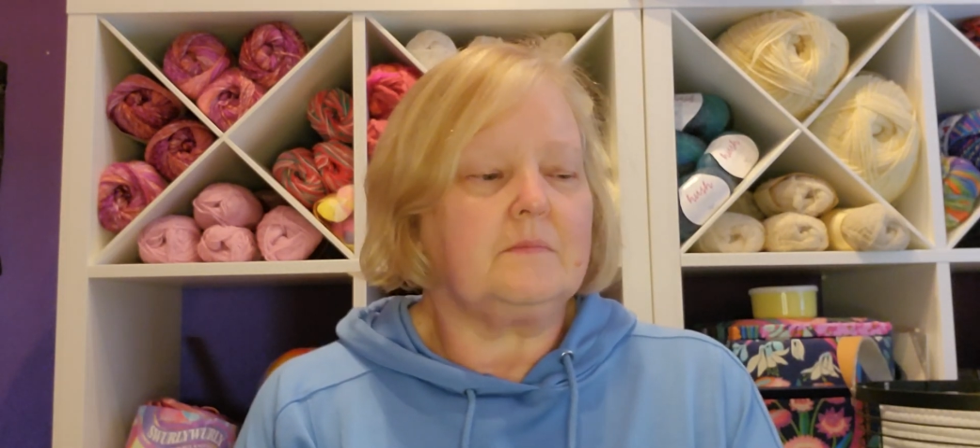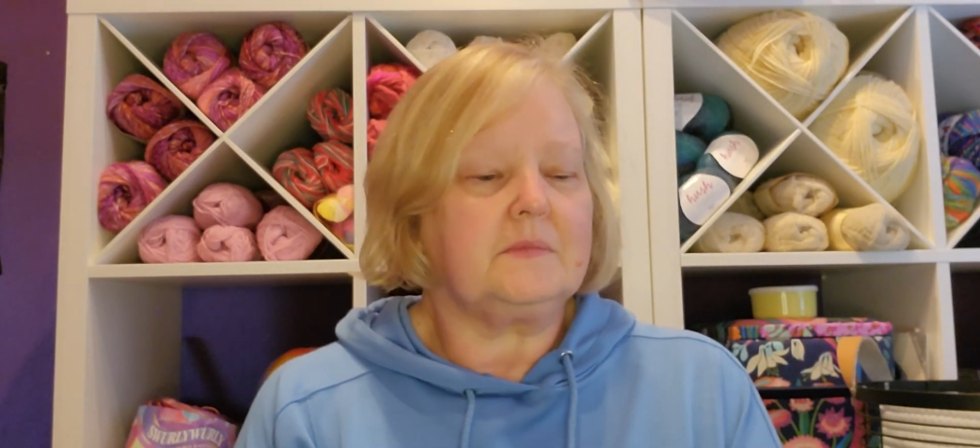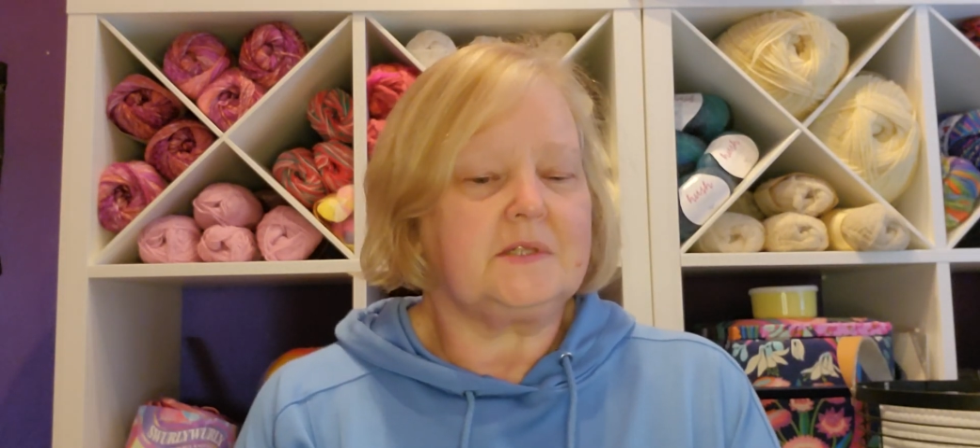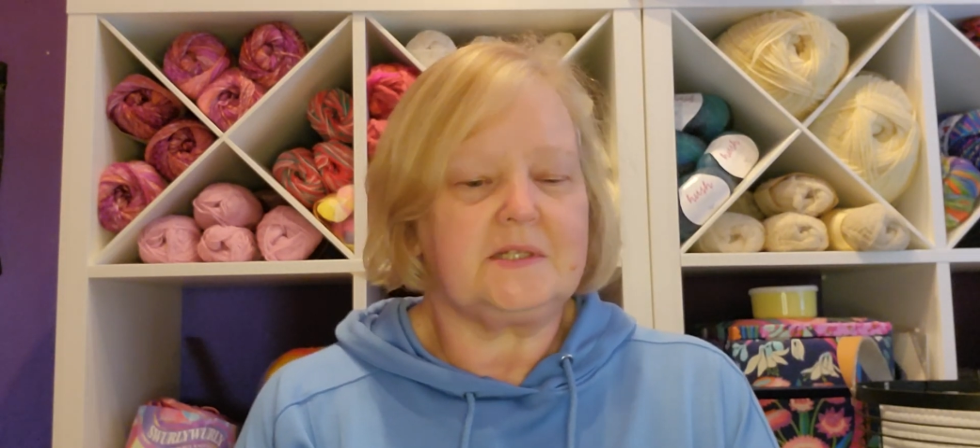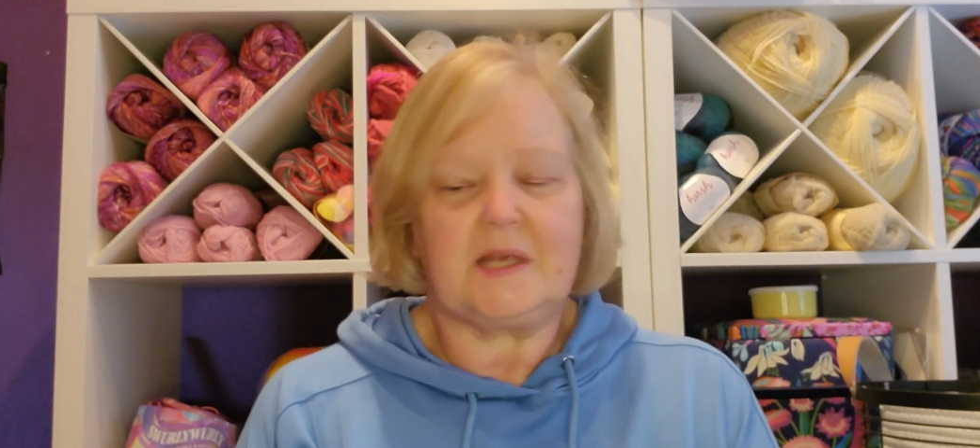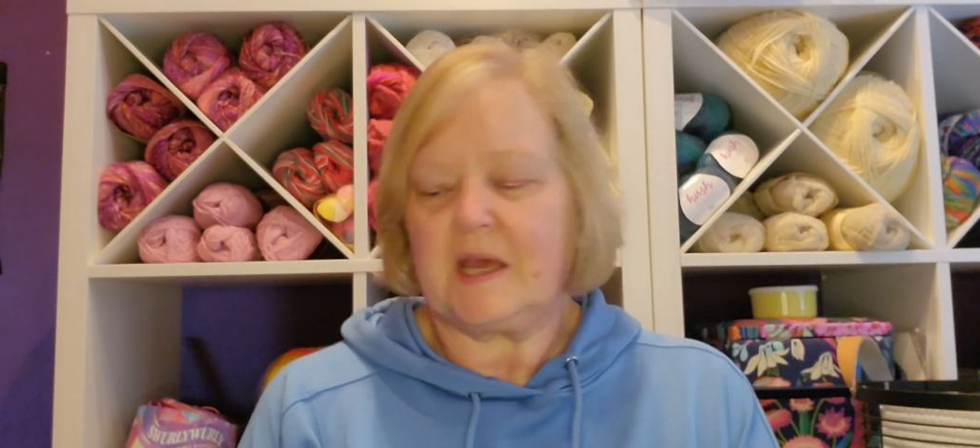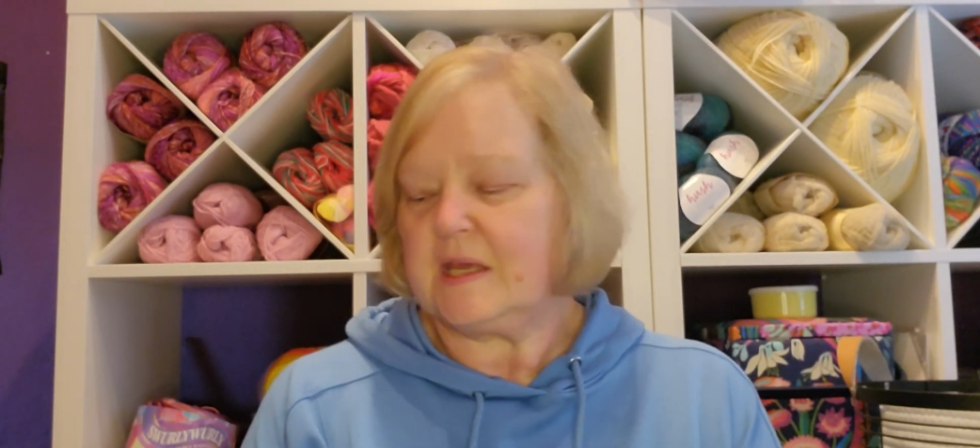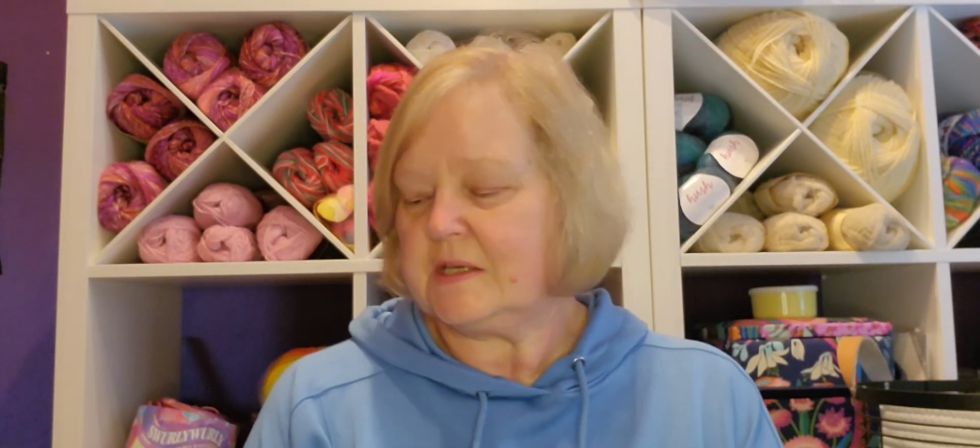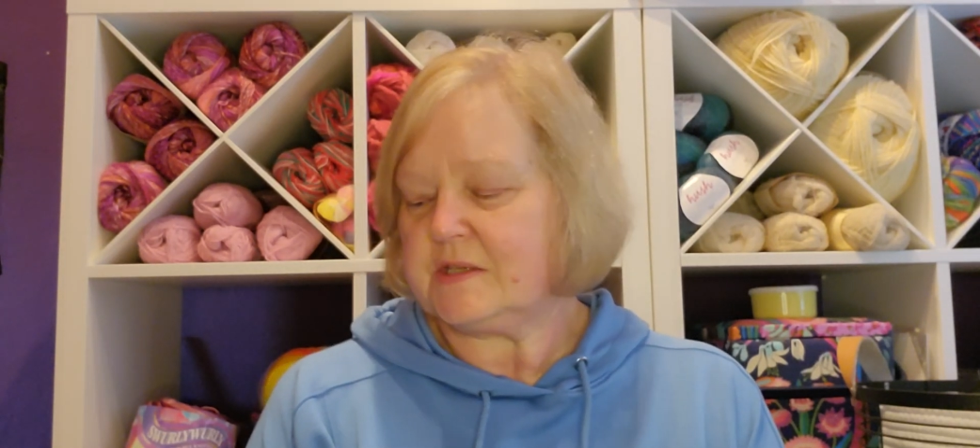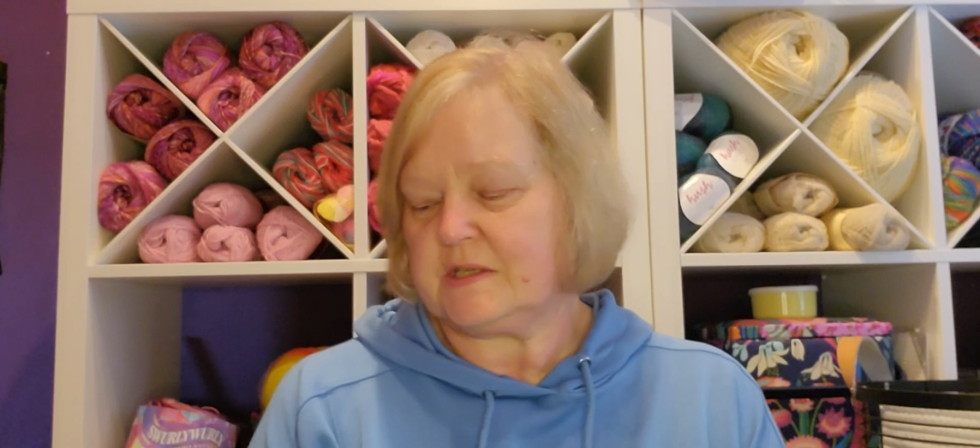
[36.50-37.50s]
Today
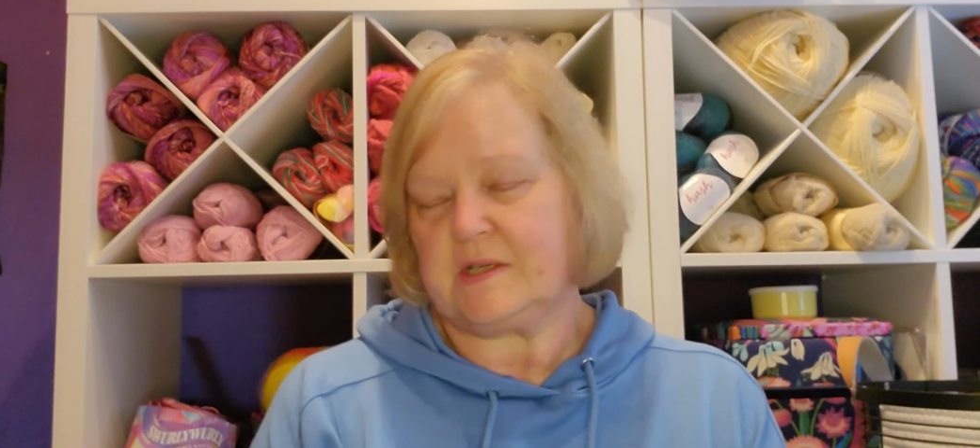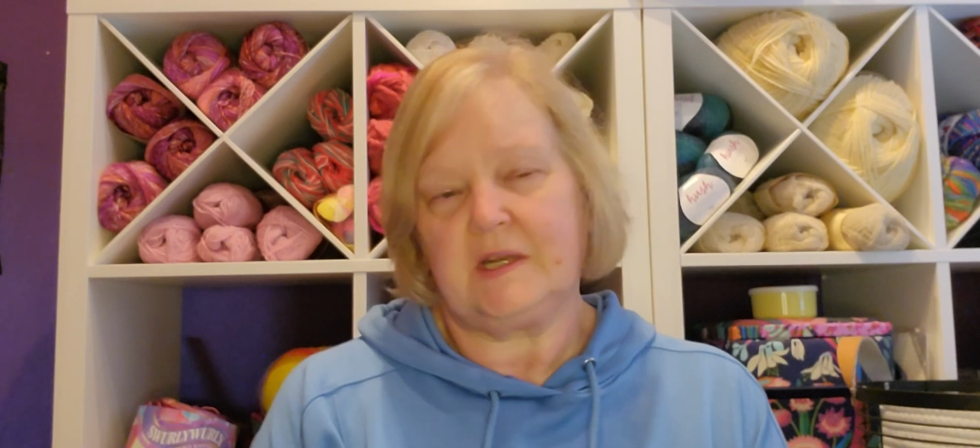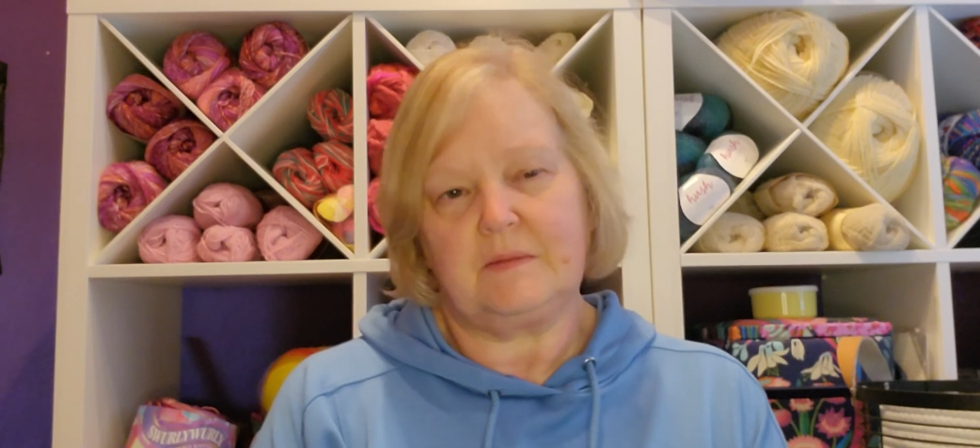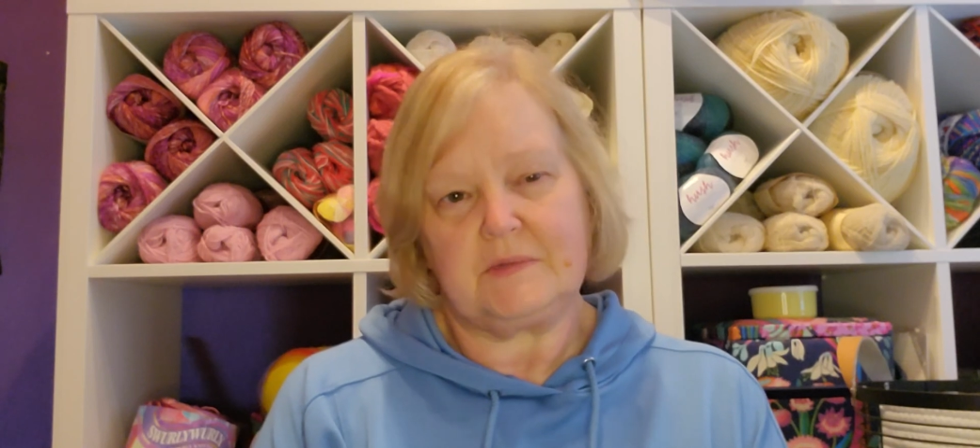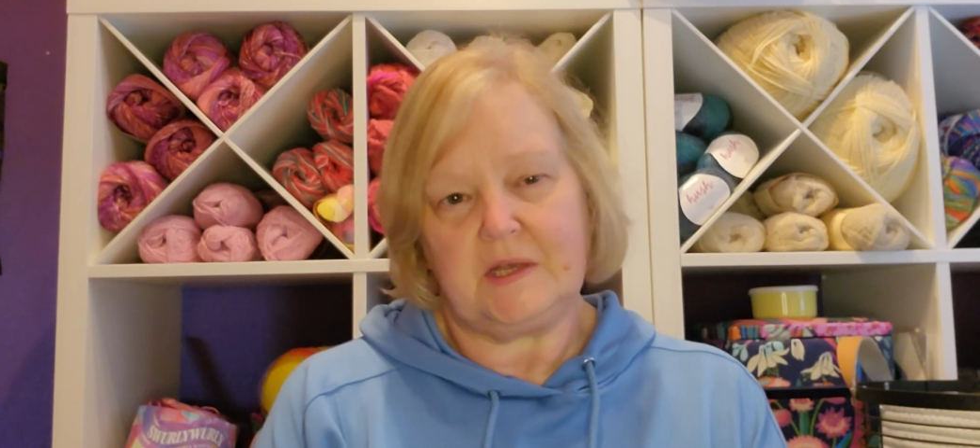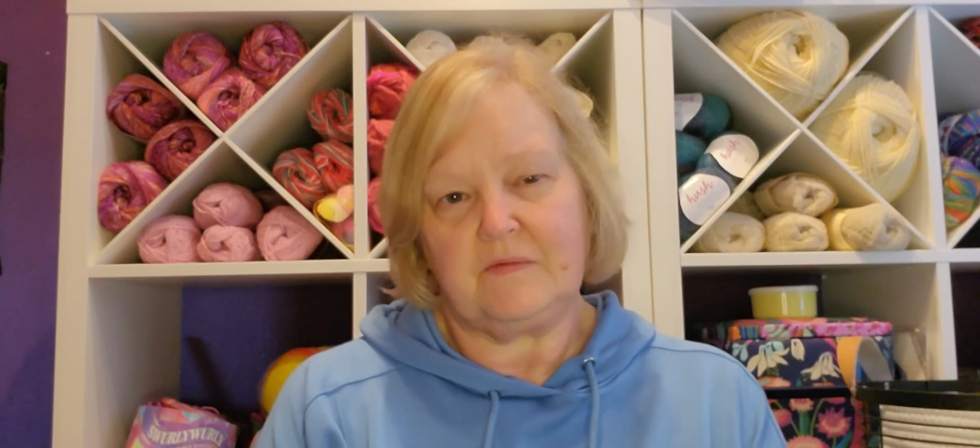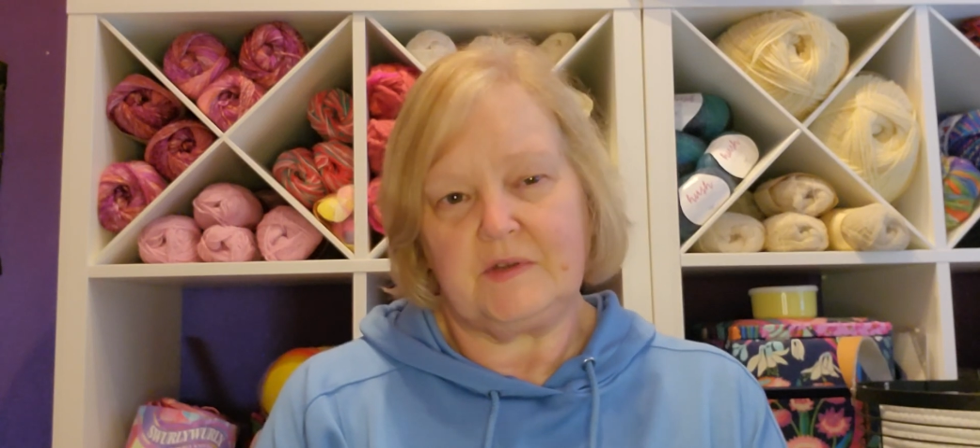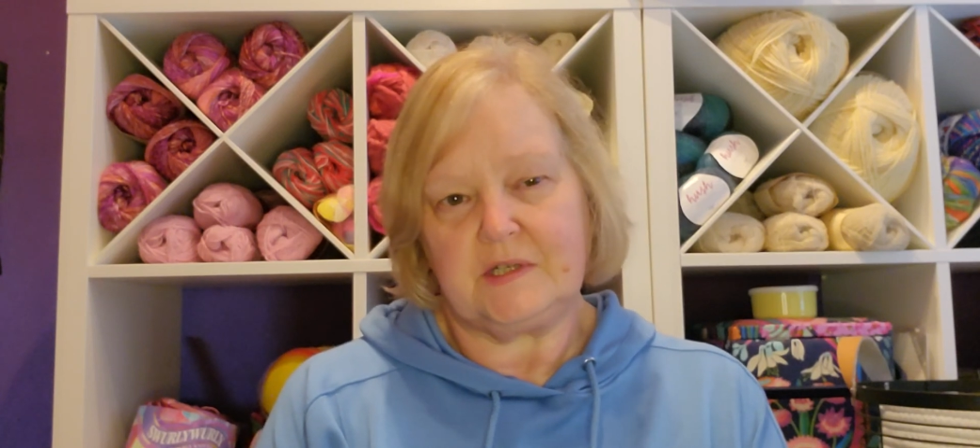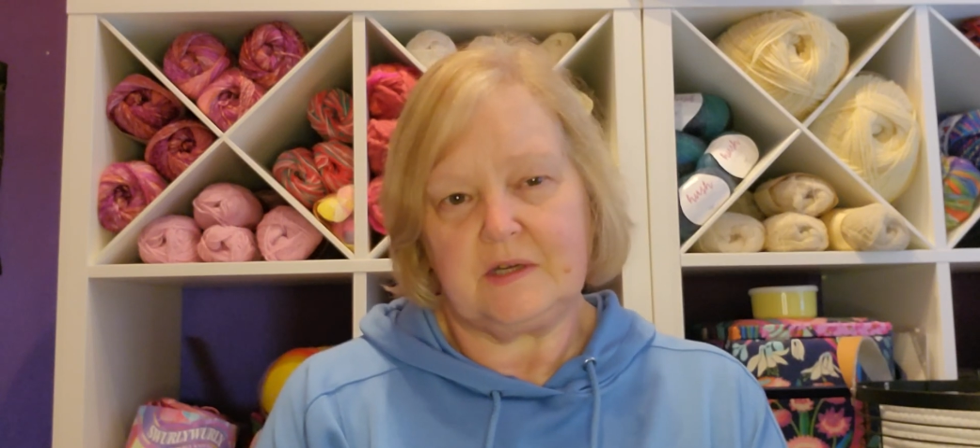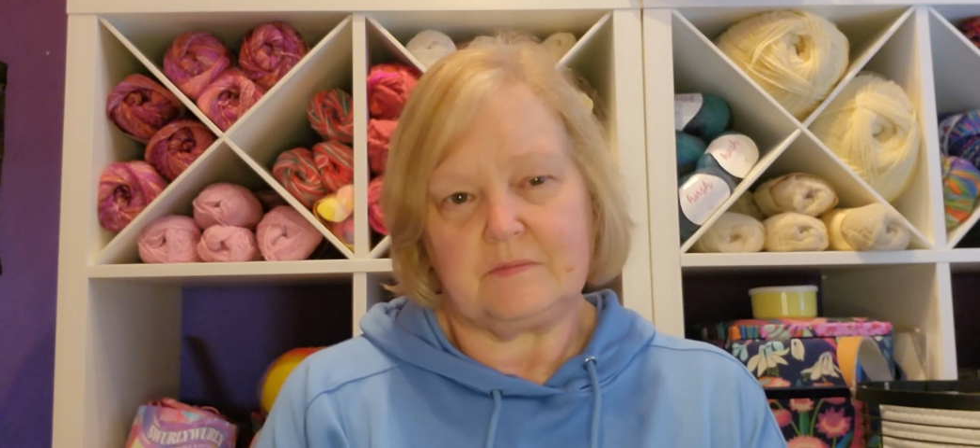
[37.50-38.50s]
it's just an update video.